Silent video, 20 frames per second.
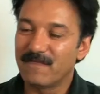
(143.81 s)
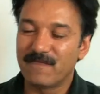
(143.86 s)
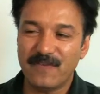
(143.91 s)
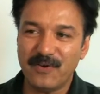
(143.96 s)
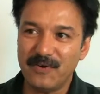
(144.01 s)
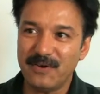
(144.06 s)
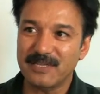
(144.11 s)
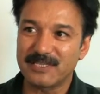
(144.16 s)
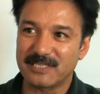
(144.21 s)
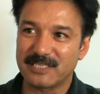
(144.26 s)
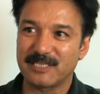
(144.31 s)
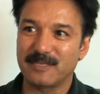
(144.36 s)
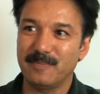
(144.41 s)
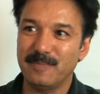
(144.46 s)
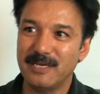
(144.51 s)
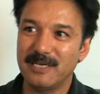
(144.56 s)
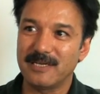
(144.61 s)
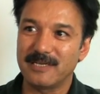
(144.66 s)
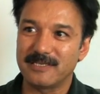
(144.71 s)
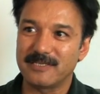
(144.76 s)
very
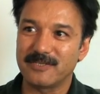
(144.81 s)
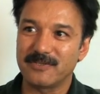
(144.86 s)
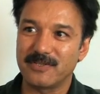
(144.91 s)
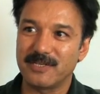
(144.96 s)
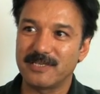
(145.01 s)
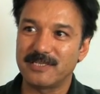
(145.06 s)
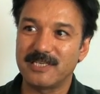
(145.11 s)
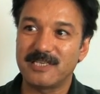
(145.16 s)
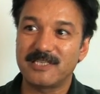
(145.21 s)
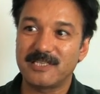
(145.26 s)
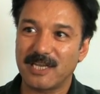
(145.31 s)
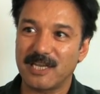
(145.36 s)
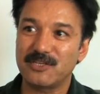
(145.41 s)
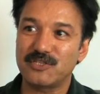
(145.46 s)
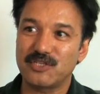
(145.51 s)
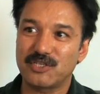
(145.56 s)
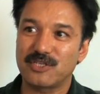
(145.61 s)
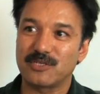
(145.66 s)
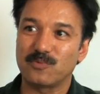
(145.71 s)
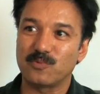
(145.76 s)
similar to the
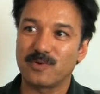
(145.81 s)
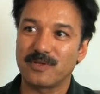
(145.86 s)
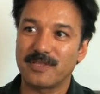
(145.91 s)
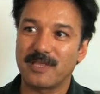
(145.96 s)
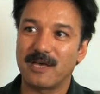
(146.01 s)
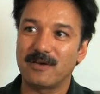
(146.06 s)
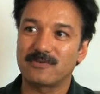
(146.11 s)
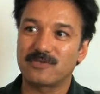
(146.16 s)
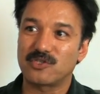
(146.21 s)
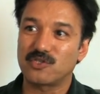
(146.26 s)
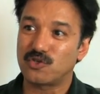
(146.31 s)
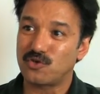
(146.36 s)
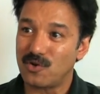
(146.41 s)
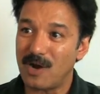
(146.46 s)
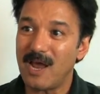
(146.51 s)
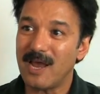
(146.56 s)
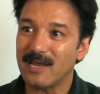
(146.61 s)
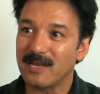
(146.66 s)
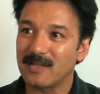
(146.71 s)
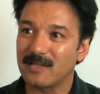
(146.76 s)
detention without
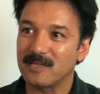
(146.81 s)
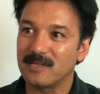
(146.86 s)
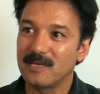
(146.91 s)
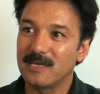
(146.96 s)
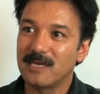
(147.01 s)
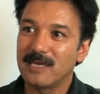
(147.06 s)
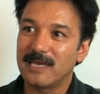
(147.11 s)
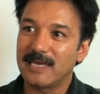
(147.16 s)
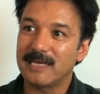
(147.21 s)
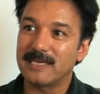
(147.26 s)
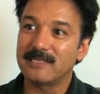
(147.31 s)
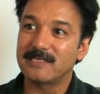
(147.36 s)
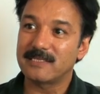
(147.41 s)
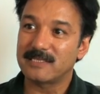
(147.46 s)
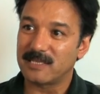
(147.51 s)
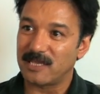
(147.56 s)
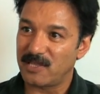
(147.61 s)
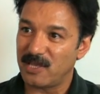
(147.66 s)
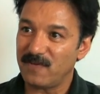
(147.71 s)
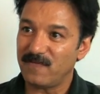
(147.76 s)
trial in
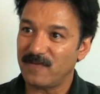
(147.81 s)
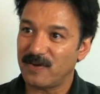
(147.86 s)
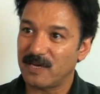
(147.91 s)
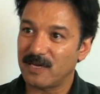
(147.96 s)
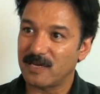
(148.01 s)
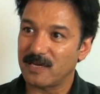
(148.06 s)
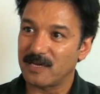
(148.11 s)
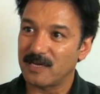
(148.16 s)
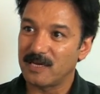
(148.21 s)
South Africa.